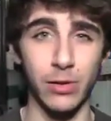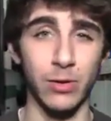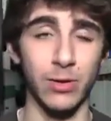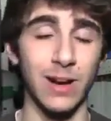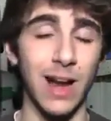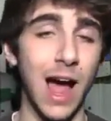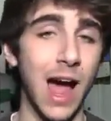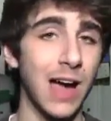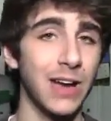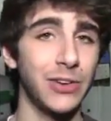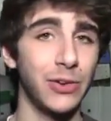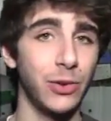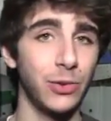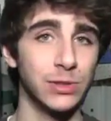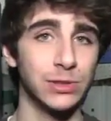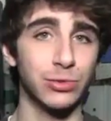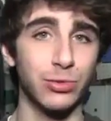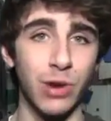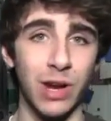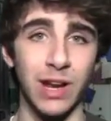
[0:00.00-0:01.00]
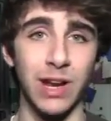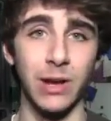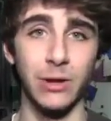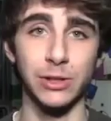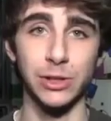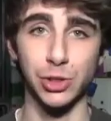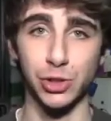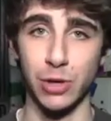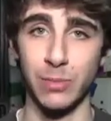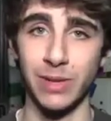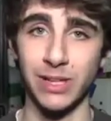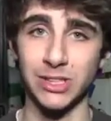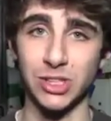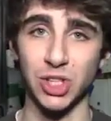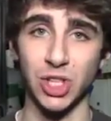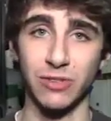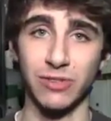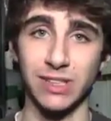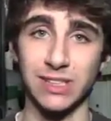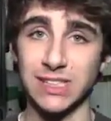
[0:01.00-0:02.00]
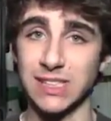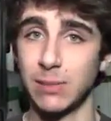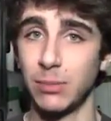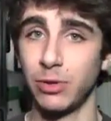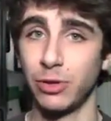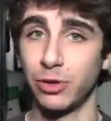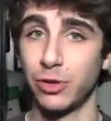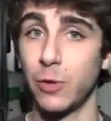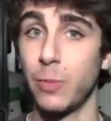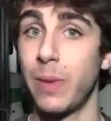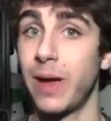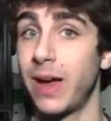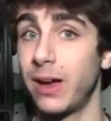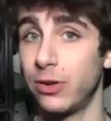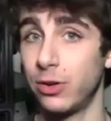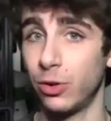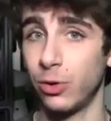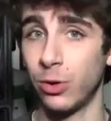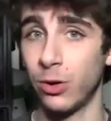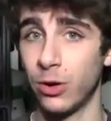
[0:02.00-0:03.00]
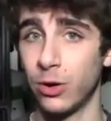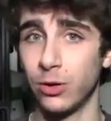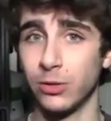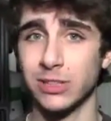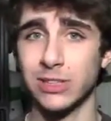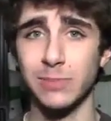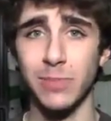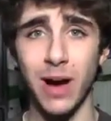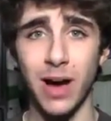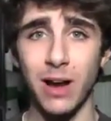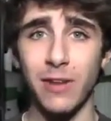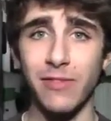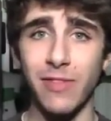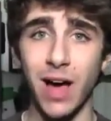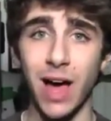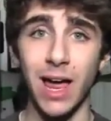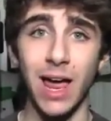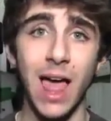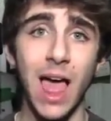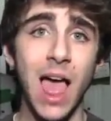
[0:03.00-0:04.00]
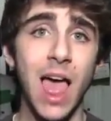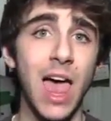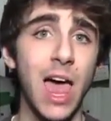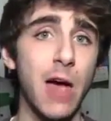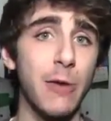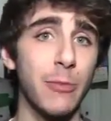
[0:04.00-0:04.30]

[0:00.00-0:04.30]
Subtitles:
or an iTunes radio streaming service similar to Pandora or Spotify